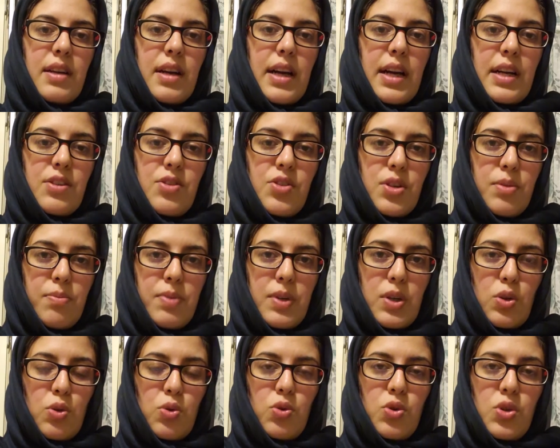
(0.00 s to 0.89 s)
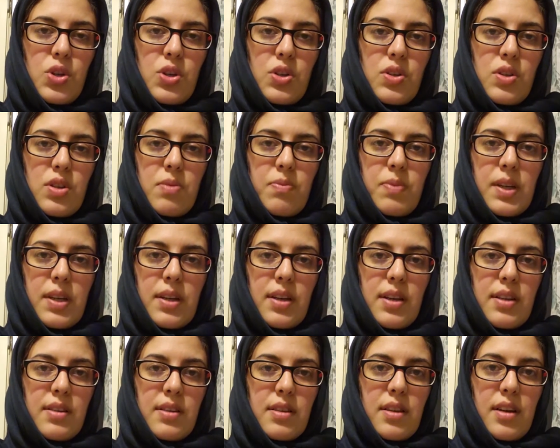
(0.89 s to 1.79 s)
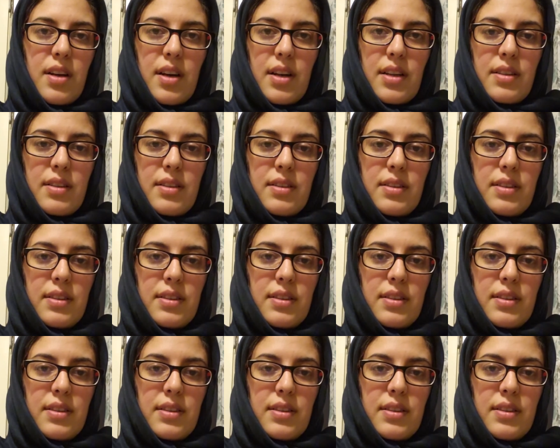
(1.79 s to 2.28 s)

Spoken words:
attributions, because God